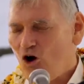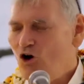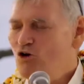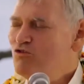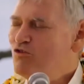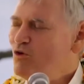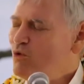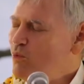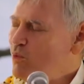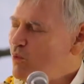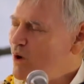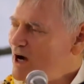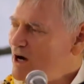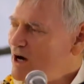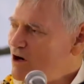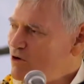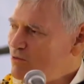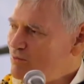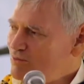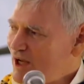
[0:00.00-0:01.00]

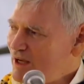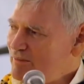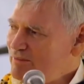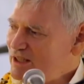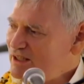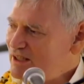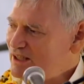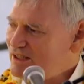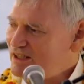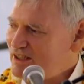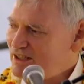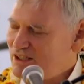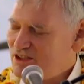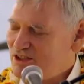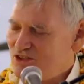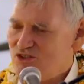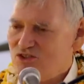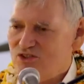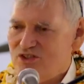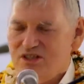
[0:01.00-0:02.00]
overwhelmed, I mean,
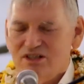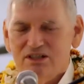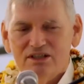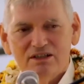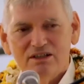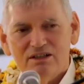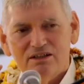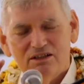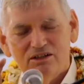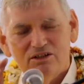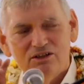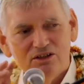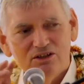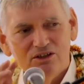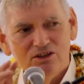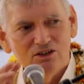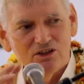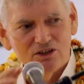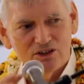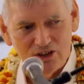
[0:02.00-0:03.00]
it's,
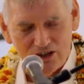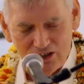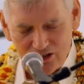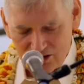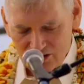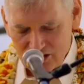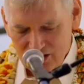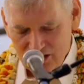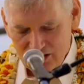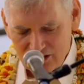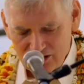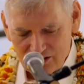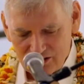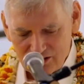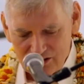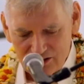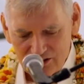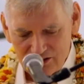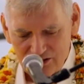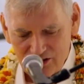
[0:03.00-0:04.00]
in
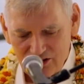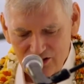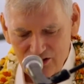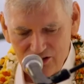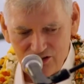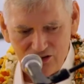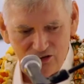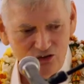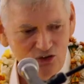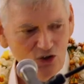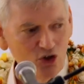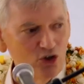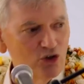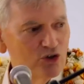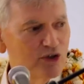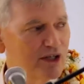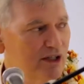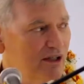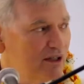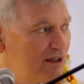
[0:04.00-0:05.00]
the
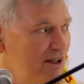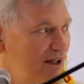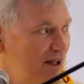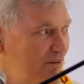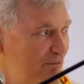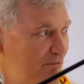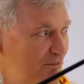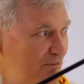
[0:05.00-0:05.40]
yogic,